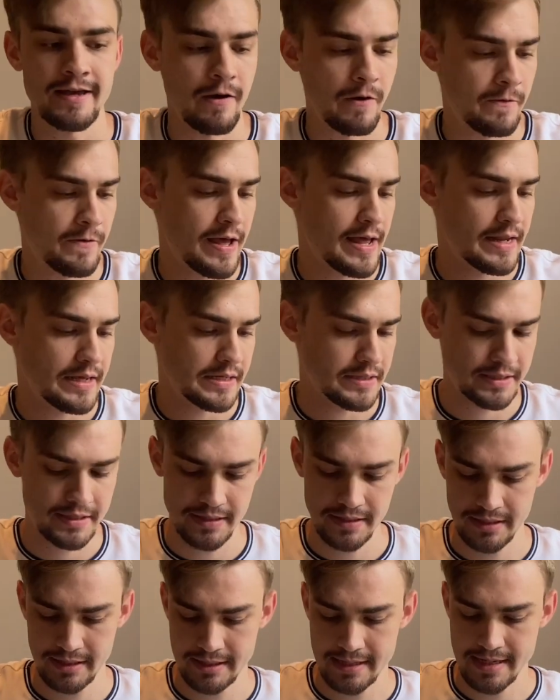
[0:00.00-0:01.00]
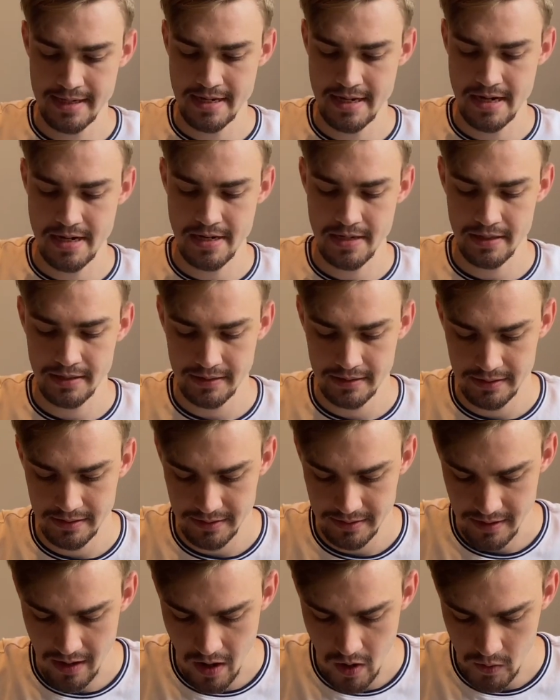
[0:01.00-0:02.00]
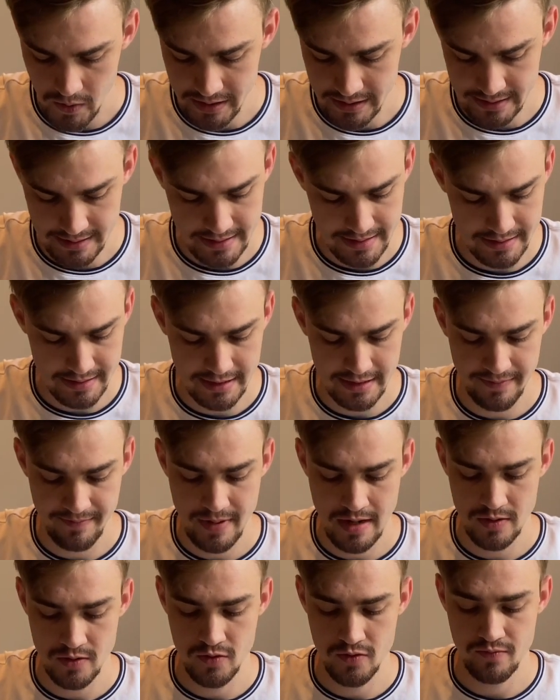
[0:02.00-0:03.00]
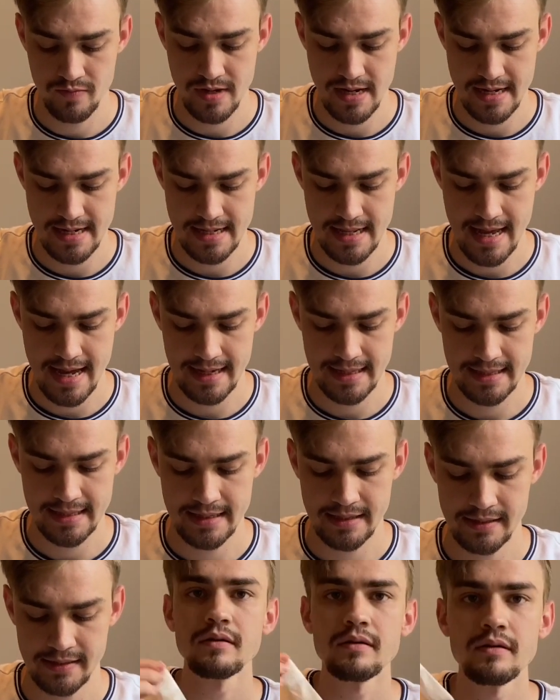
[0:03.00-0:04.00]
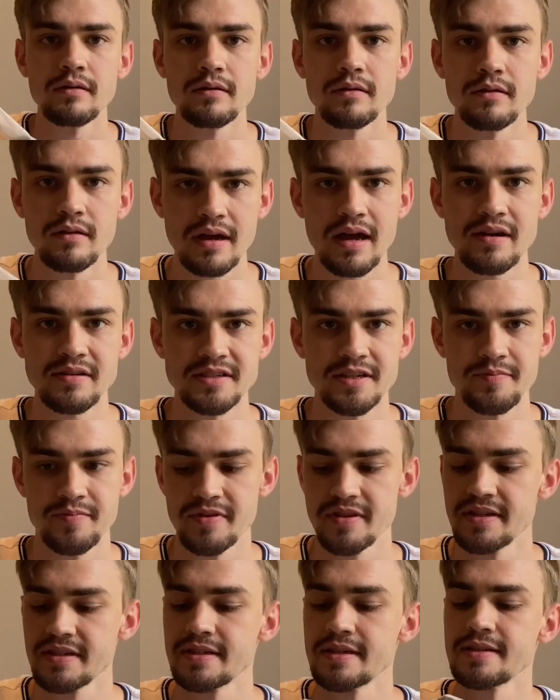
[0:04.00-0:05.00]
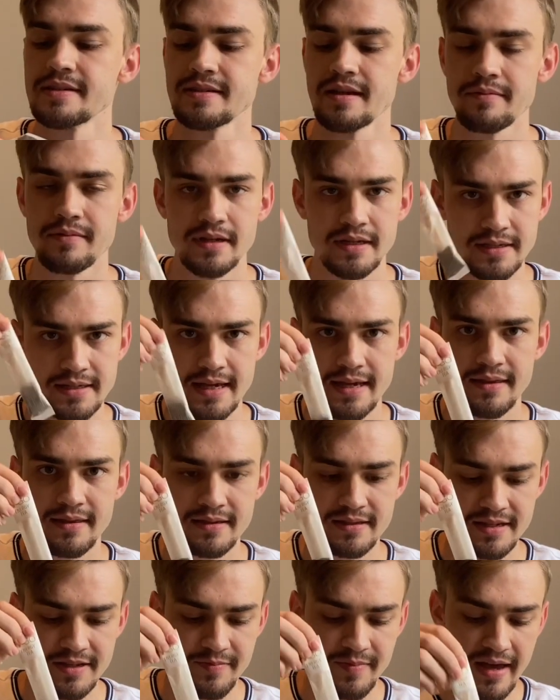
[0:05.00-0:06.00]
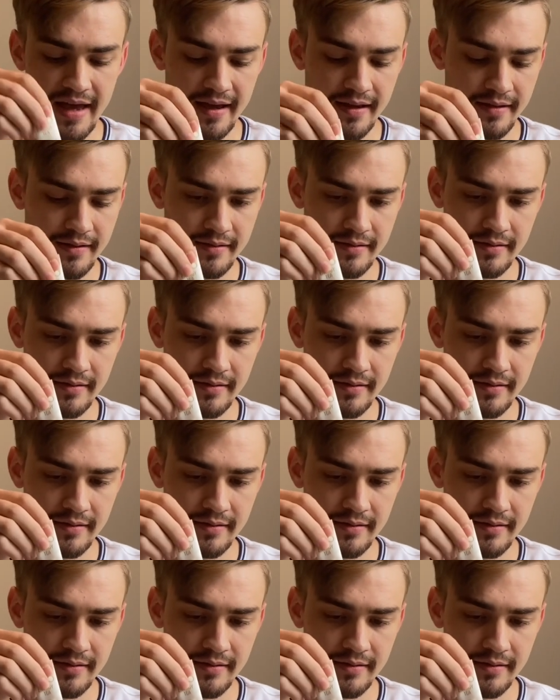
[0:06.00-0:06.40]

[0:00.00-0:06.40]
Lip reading: already. It's just sitting here. It always sits in my room ready like this. Look how simple this is. I'm gonna take the tea bag,